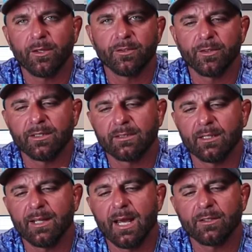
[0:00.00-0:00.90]
You can do this
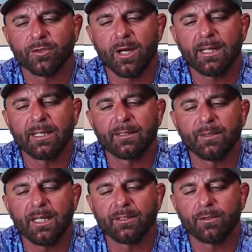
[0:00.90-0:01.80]
and that to try and get
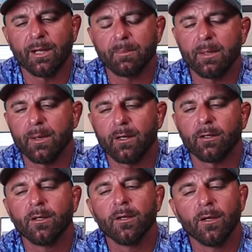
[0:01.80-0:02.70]
them to eat the crankbait better.